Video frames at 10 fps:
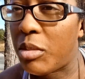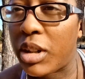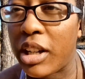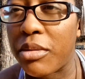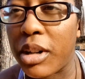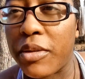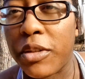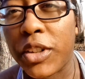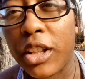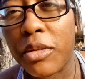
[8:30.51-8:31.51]
But anyway, if
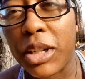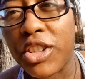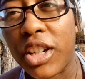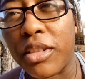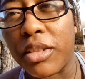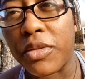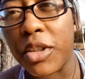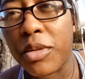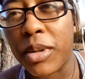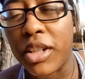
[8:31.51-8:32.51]
you're following my channel in the
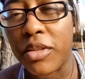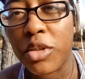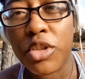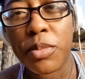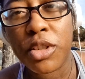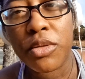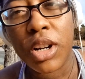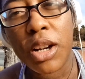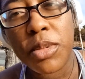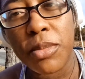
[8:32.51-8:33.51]
first place, if you're
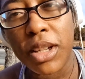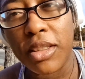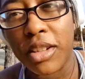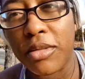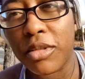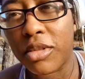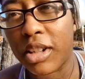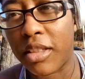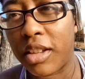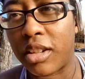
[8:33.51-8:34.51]
subscribed to me, then you know
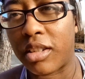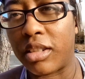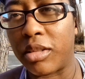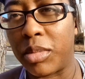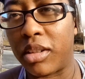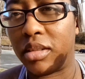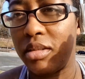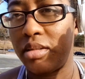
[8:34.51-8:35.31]
how I think a little bit.